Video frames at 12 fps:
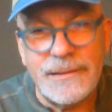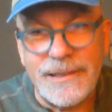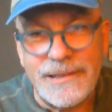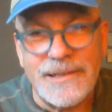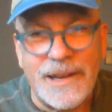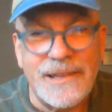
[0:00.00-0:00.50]

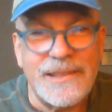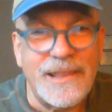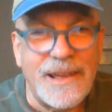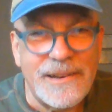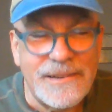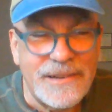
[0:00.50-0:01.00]
things like
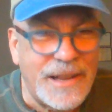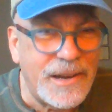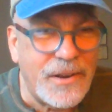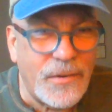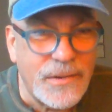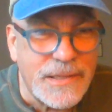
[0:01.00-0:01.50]
that i
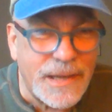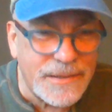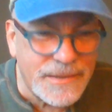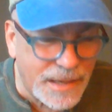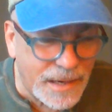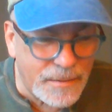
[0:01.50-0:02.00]
know it
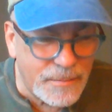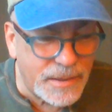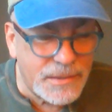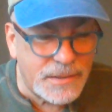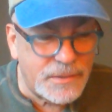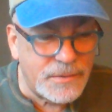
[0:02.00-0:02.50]
sounds nutty but
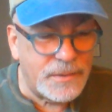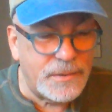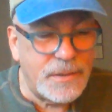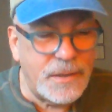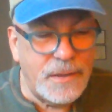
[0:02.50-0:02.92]
it's the truth